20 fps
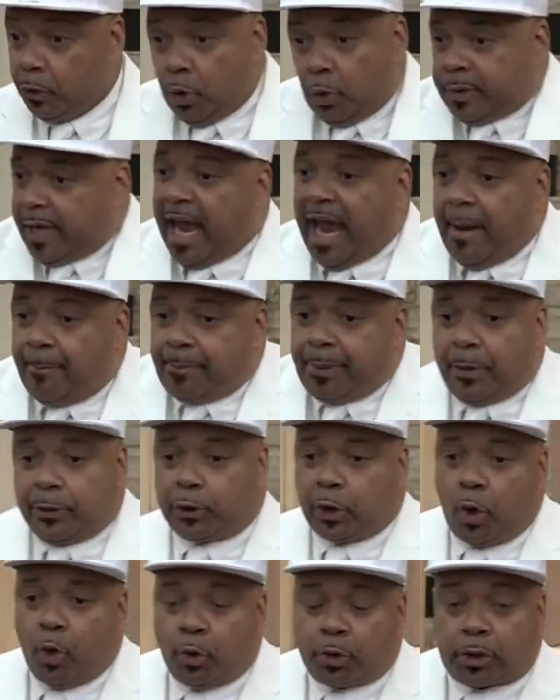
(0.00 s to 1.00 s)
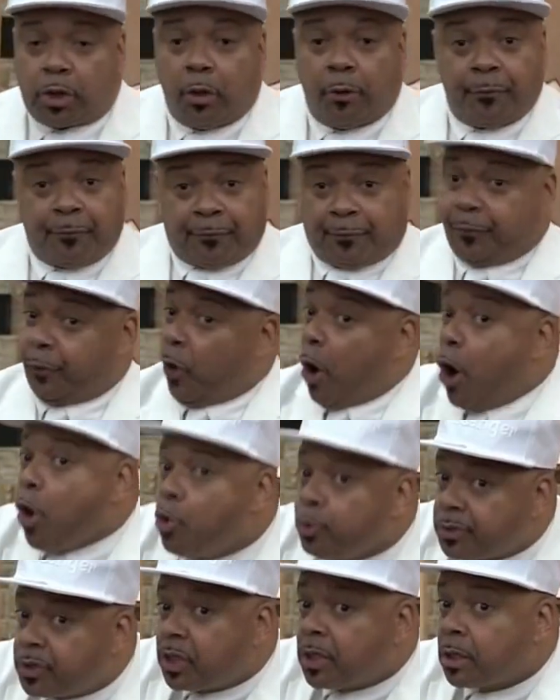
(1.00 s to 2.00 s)
You can't produce
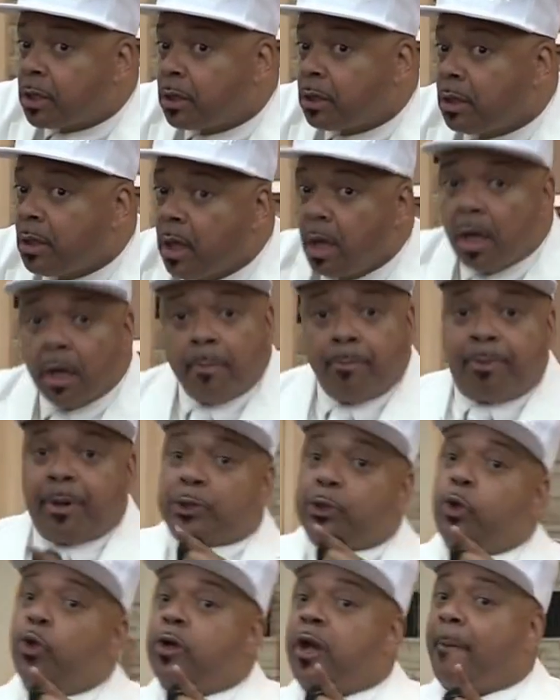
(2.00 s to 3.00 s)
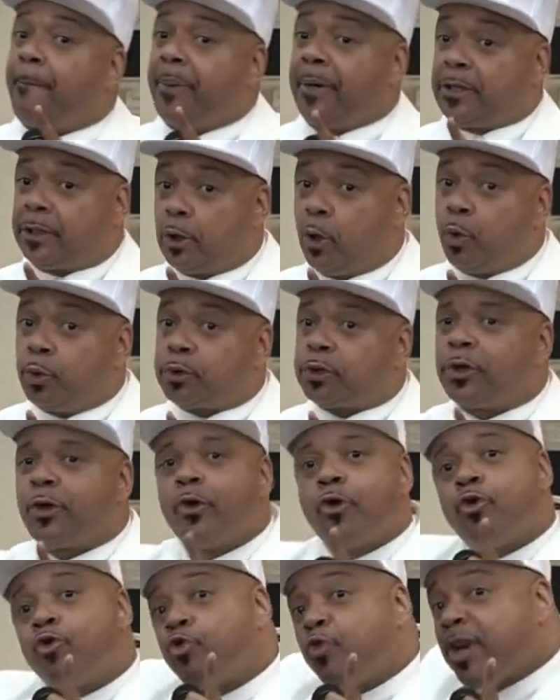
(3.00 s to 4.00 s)
fruit, right. but you can
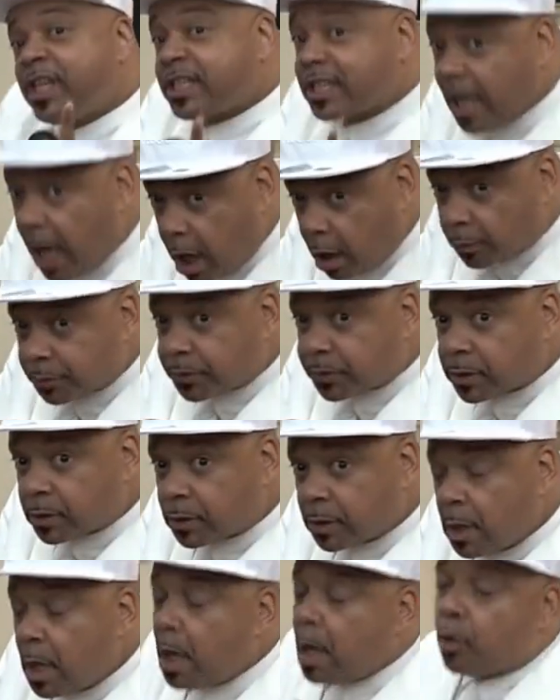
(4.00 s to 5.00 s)
produce results.